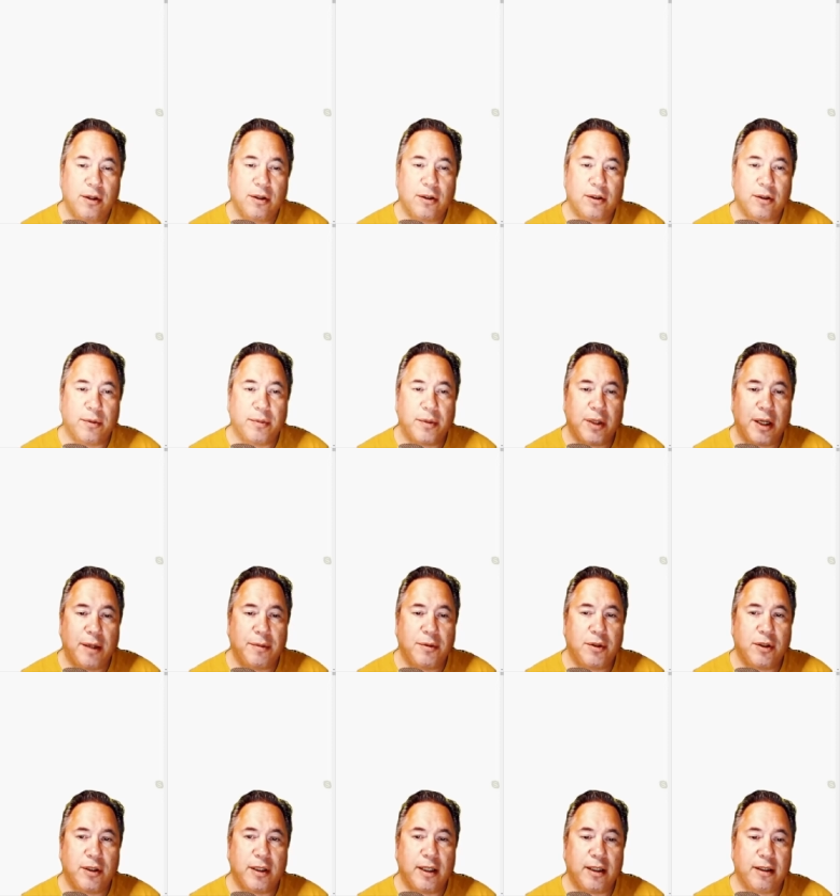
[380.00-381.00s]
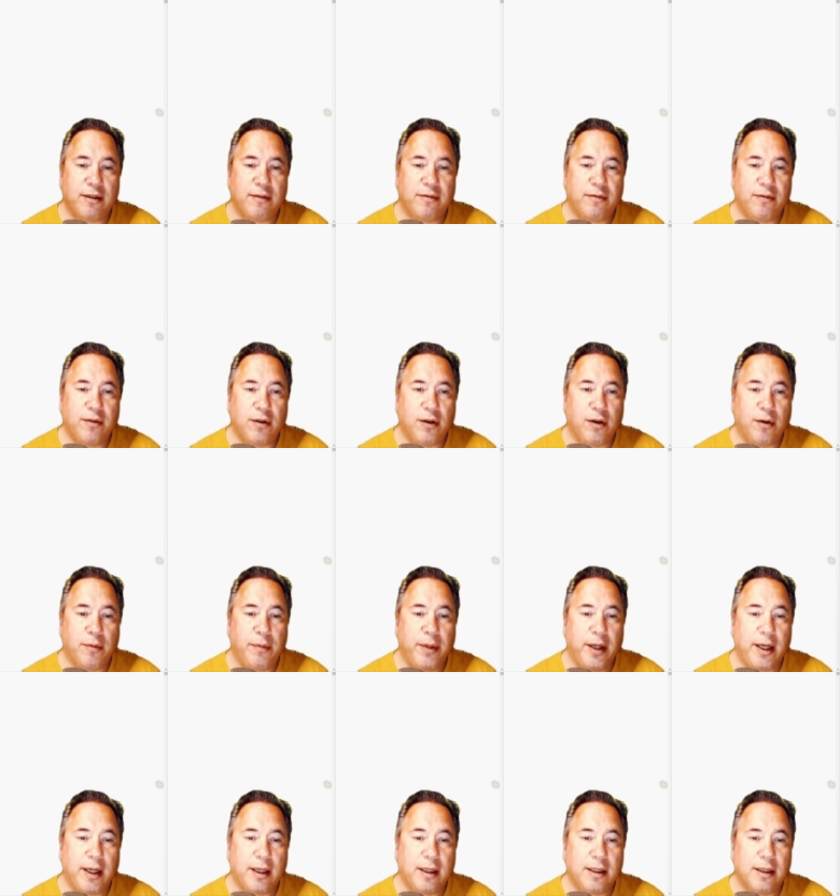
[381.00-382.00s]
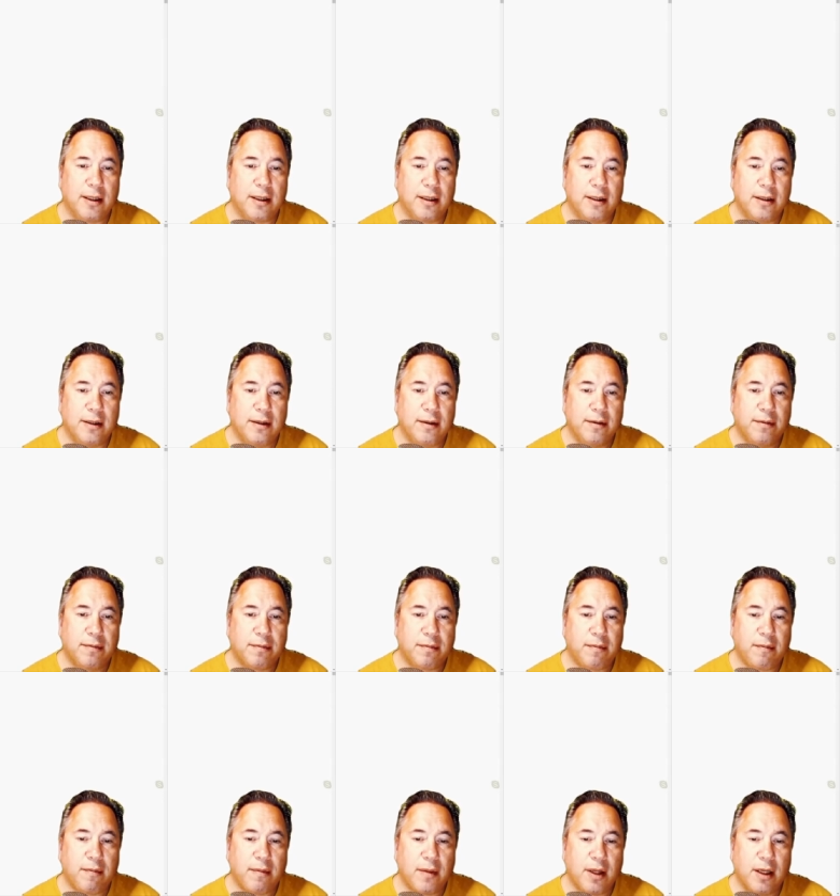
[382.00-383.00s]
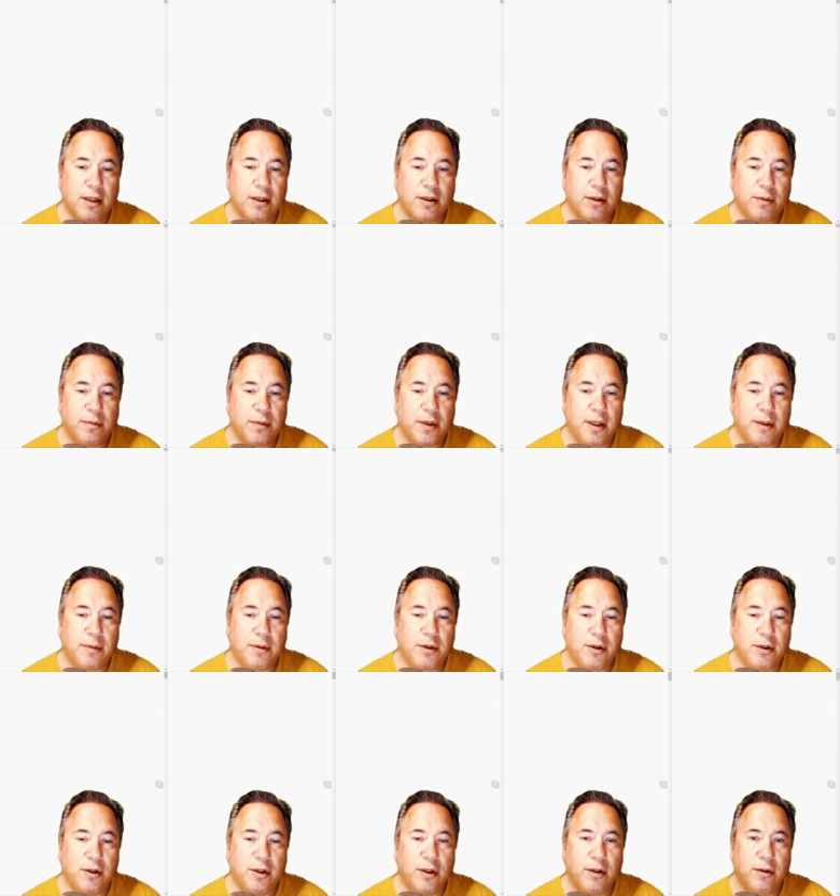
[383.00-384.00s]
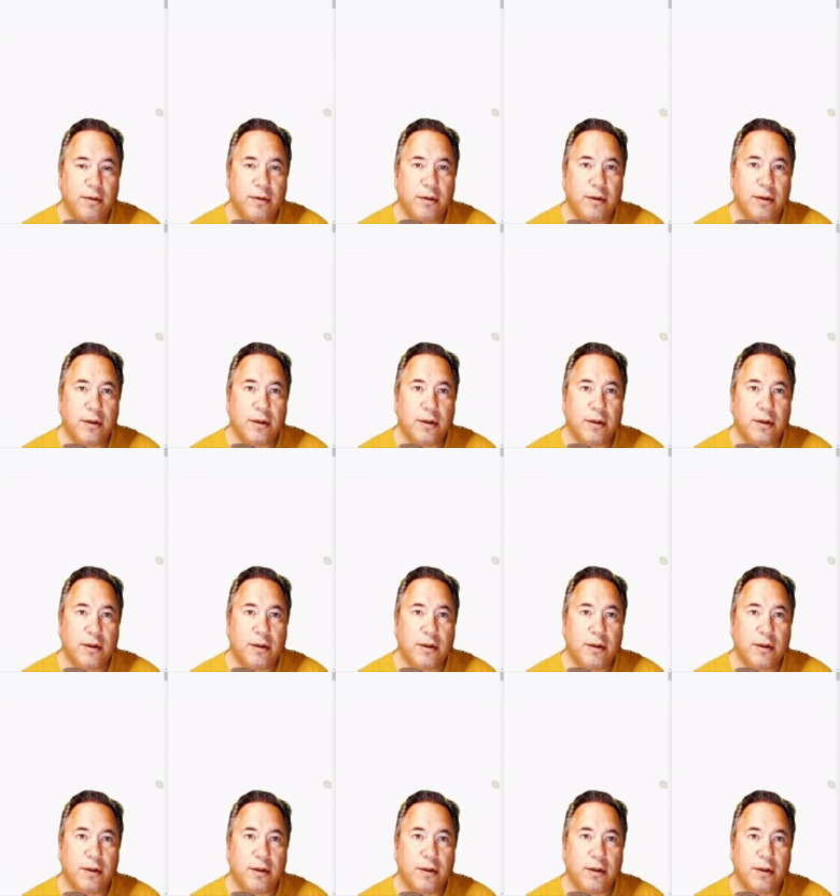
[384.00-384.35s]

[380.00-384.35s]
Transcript: Sometimes you get a follow back. Sometimes you don't.